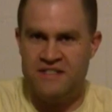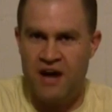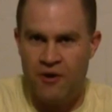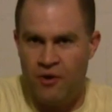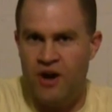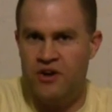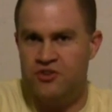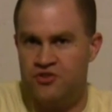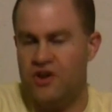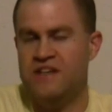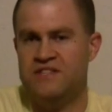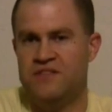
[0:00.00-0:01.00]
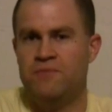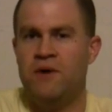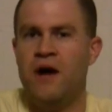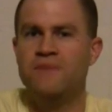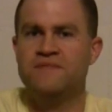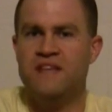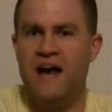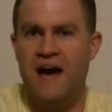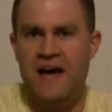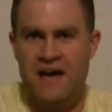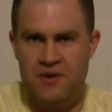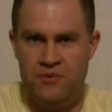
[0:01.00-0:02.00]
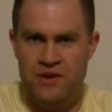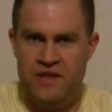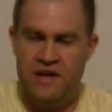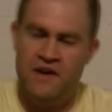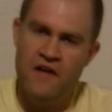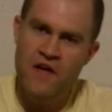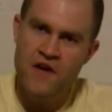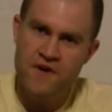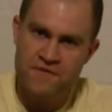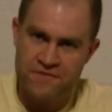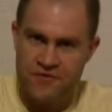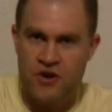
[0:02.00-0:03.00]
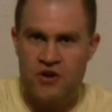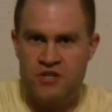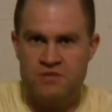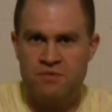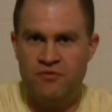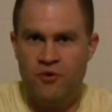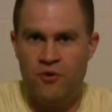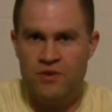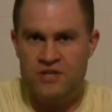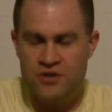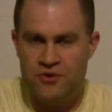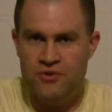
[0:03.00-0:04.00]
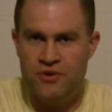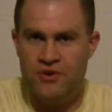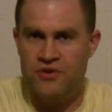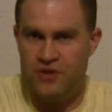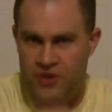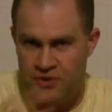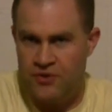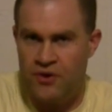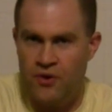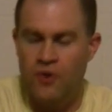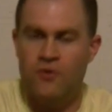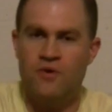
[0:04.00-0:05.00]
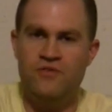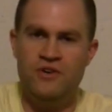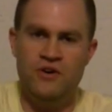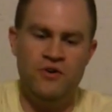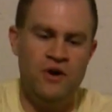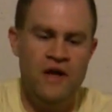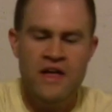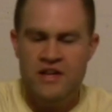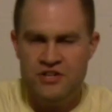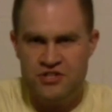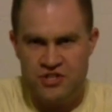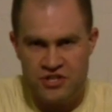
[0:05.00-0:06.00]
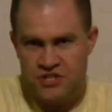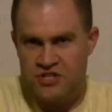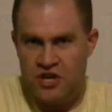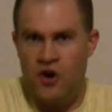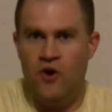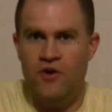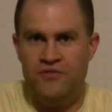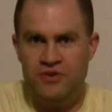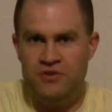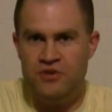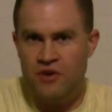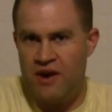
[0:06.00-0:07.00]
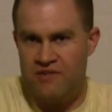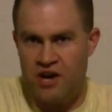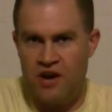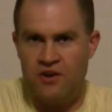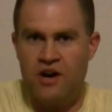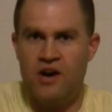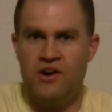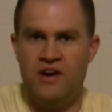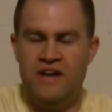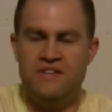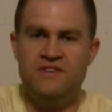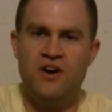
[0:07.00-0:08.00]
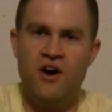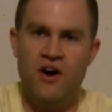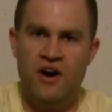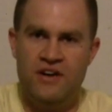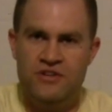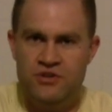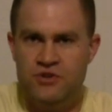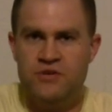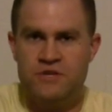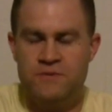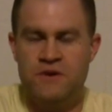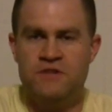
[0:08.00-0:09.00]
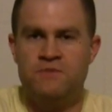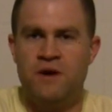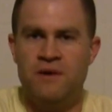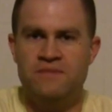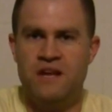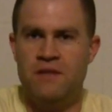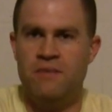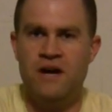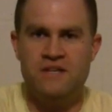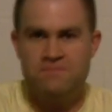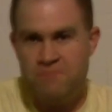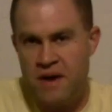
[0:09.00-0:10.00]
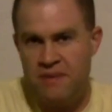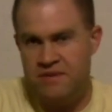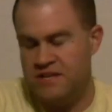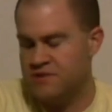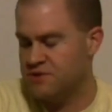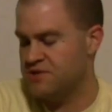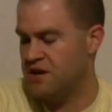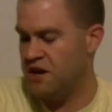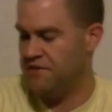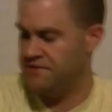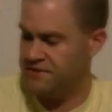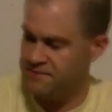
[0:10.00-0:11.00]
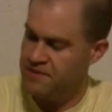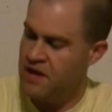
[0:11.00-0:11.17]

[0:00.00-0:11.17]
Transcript: Now I want to address the problems that I had with it first before we do the whole review, just so if you do have an Autococker SR and you do experience problems out of the box, maybe these will solve it.